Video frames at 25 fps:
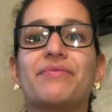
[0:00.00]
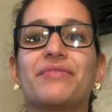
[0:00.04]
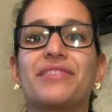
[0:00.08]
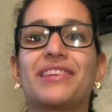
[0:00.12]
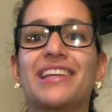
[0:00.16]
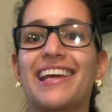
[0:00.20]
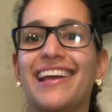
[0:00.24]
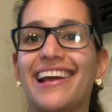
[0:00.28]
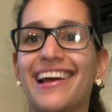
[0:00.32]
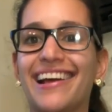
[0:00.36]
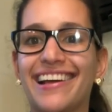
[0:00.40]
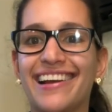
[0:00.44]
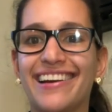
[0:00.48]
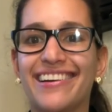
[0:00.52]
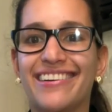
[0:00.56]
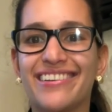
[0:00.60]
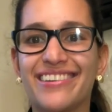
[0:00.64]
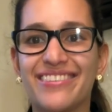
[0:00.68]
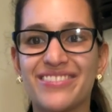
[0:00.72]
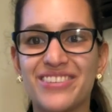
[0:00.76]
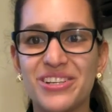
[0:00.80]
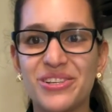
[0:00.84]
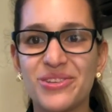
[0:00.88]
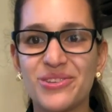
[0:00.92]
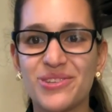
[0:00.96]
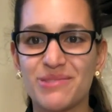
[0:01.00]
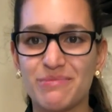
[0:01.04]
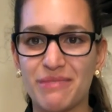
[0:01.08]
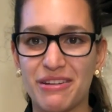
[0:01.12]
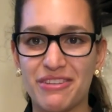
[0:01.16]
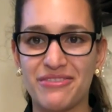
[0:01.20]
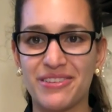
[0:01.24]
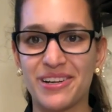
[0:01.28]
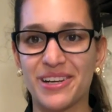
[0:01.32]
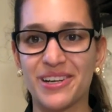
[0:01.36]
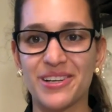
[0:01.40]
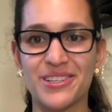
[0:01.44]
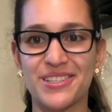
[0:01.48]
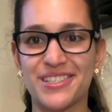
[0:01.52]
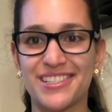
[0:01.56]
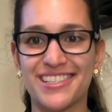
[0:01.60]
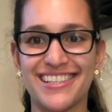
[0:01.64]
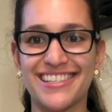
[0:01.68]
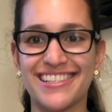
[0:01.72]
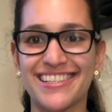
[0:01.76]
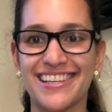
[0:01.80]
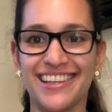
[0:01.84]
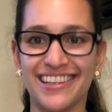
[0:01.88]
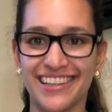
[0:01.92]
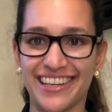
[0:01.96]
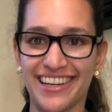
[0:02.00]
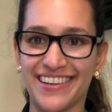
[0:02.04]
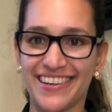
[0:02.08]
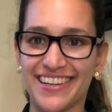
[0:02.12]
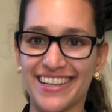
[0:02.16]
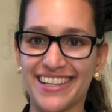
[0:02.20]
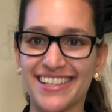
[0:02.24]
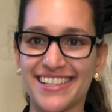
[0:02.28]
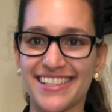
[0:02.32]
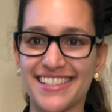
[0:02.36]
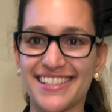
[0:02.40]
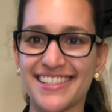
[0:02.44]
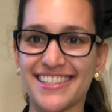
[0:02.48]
like I cannot even use my fingers. It's hilarious.